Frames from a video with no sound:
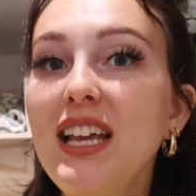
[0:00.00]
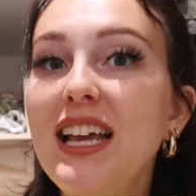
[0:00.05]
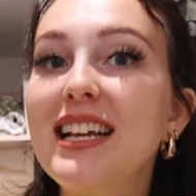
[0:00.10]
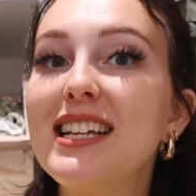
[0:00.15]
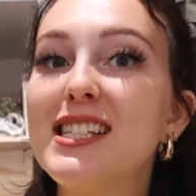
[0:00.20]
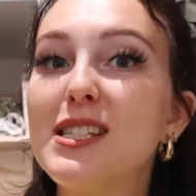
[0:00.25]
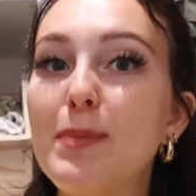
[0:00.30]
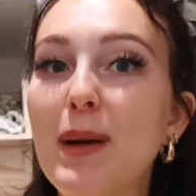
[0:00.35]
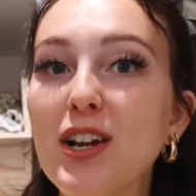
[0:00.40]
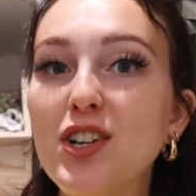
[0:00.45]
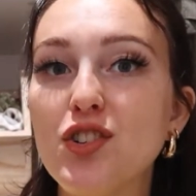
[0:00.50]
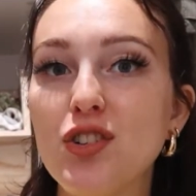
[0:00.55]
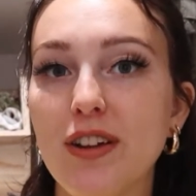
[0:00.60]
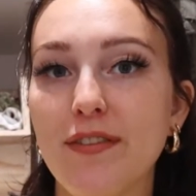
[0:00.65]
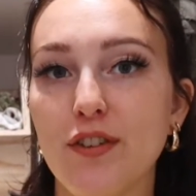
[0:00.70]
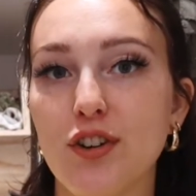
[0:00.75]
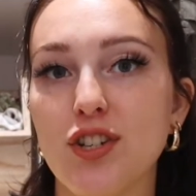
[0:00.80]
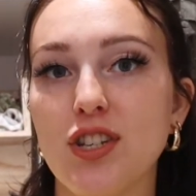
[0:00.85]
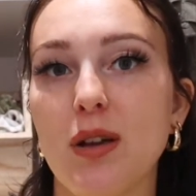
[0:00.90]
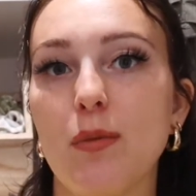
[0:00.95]
especially
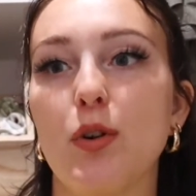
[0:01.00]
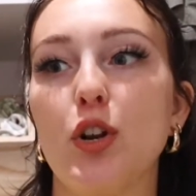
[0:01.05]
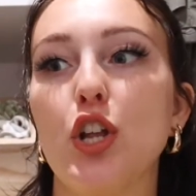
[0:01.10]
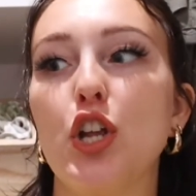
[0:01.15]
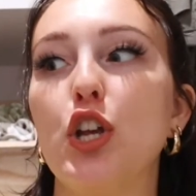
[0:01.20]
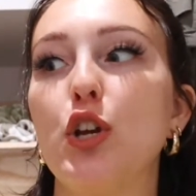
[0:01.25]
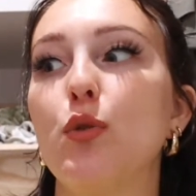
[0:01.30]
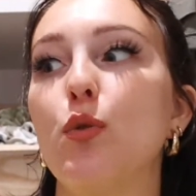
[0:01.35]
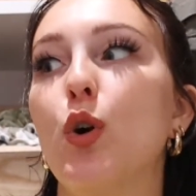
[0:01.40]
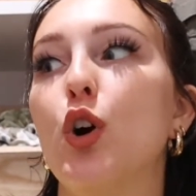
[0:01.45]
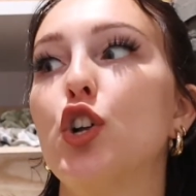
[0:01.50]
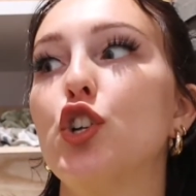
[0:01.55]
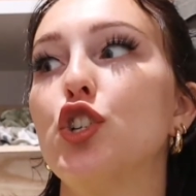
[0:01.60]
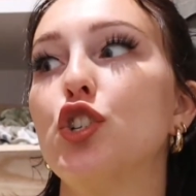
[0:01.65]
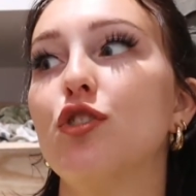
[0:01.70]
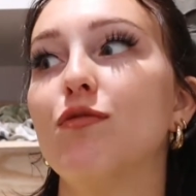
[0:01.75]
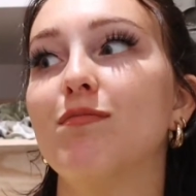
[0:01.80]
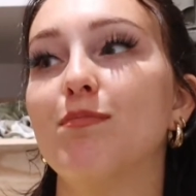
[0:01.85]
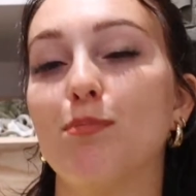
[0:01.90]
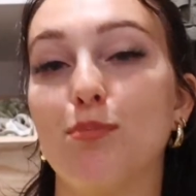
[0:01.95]
if you're someone who
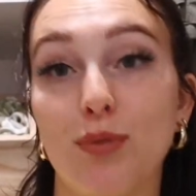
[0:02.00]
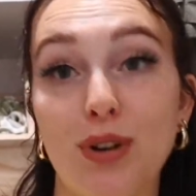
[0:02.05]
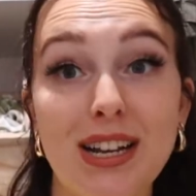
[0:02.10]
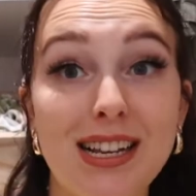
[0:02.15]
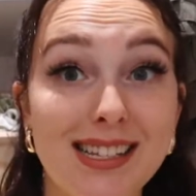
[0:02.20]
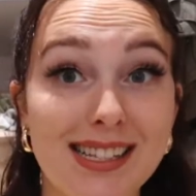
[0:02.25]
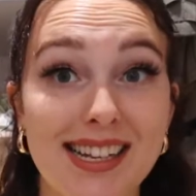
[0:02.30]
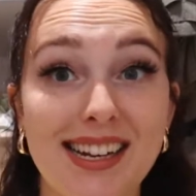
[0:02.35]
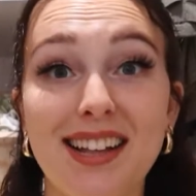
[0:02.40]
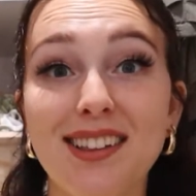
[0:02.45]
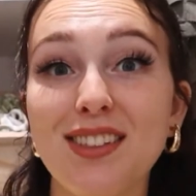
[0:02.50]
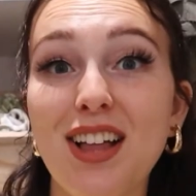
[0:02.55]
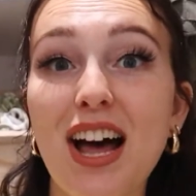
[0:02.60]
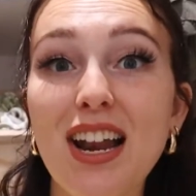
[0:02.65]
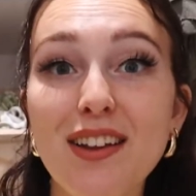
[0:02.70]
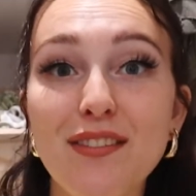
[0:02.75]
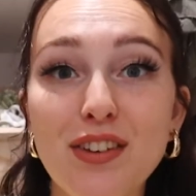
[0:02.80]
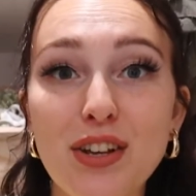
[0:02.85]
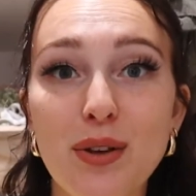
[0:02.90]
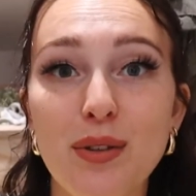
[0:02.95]
brings in a
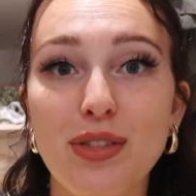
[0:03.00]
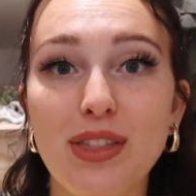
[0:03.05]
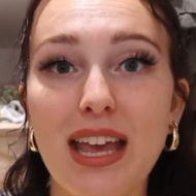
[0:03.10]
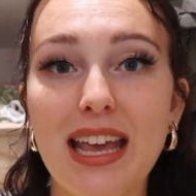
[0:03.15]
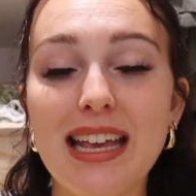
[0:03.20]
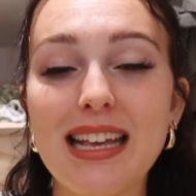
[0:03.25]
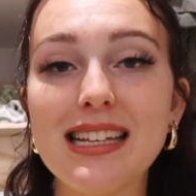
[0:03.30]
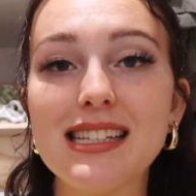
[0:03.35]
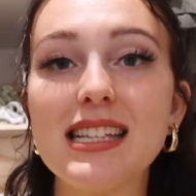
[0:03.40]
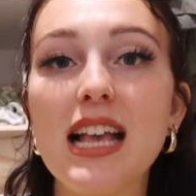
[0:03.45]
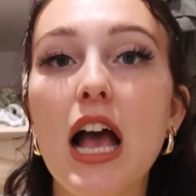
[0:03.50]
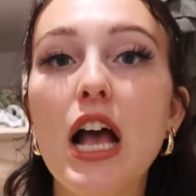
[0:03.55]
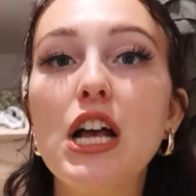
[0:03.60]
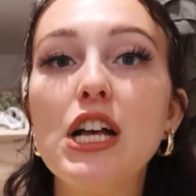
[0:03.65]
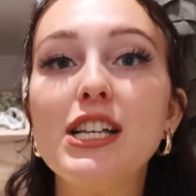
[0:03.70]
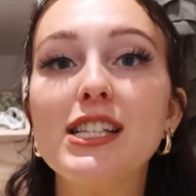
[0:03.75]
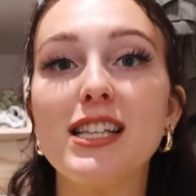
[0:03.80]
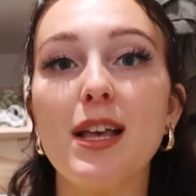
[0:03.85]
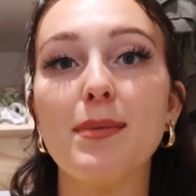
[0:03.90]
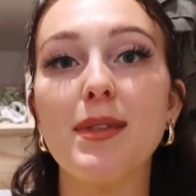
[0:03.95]
lot of new things.
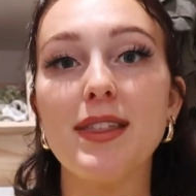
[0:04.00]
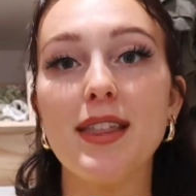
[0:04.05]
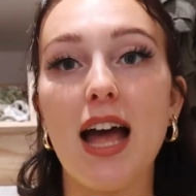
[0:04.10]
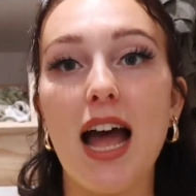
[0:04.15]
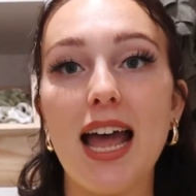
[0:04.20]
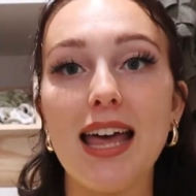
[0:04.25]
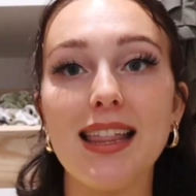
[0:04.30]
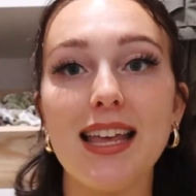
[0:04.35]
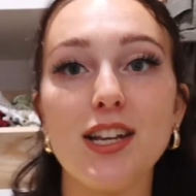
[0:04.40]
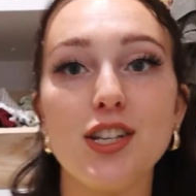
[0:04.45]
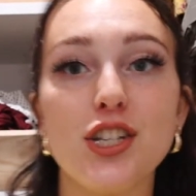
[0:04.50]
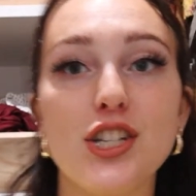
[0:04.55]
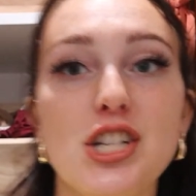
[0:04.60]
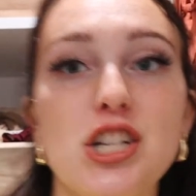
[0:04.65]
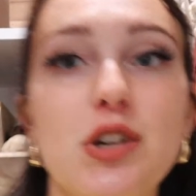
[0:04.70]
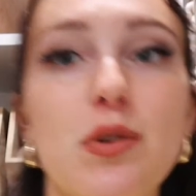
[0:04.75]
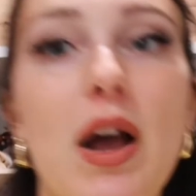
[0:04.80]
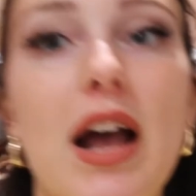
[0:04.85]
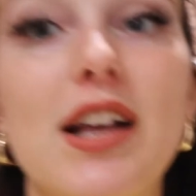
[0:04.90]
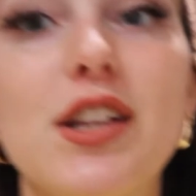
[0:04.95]
Something that I like to do,